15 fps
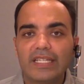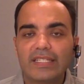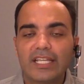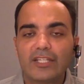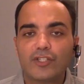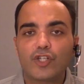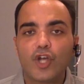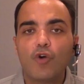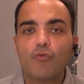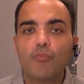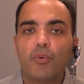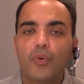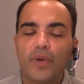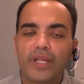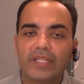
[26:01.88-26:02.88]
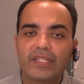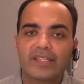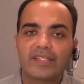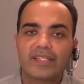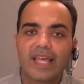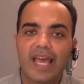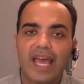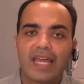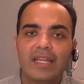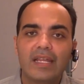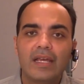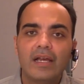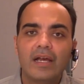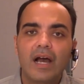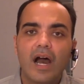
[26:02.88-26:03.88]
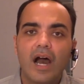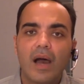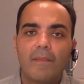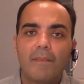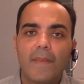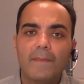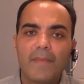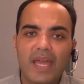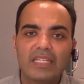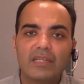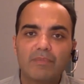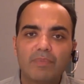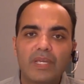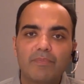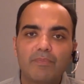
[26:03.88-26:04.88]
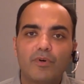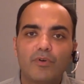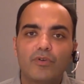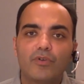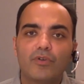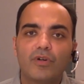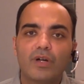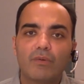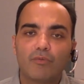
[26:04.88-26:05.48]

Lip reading: and choke points that many people